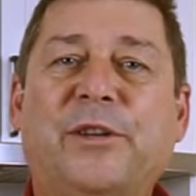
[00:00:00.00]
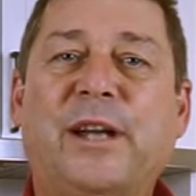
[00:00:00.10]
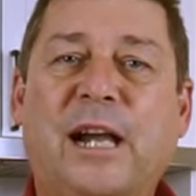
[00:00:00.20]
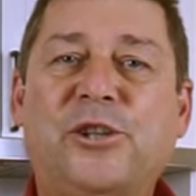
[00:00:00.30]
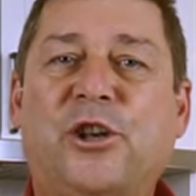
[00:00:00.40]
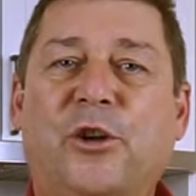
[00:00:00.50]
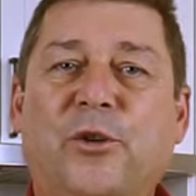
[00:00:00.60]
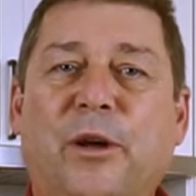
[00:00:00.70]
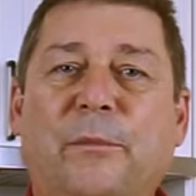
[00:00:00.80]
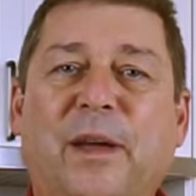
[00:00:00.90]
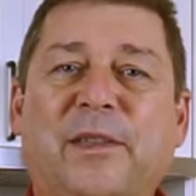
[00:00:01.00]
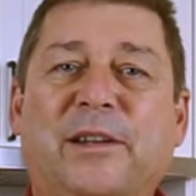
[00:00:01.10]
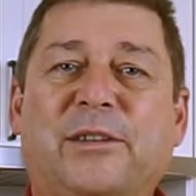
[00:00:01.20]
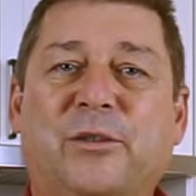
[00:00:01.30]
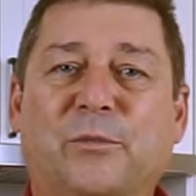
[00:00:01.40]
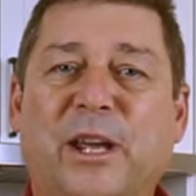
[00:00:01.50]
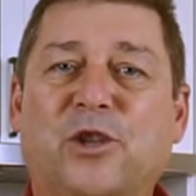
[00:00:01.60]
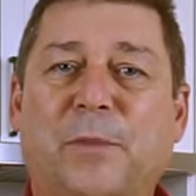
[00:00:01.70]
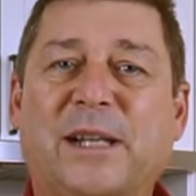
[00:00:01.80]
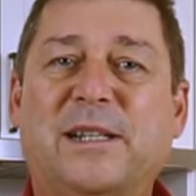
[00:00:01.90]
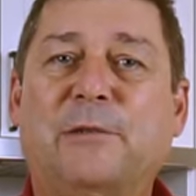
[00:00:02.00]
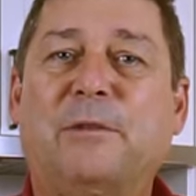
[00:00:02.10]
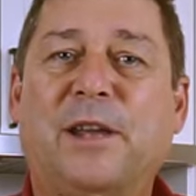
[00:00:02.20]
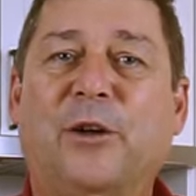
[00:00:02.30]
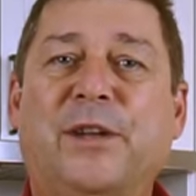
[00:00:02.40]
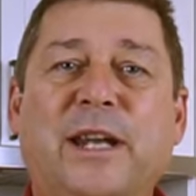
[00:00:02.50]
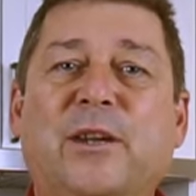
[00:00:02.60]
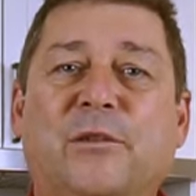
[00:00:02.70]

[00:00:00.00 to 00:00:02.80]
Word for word: and I'll show you a method to make Spätzle without any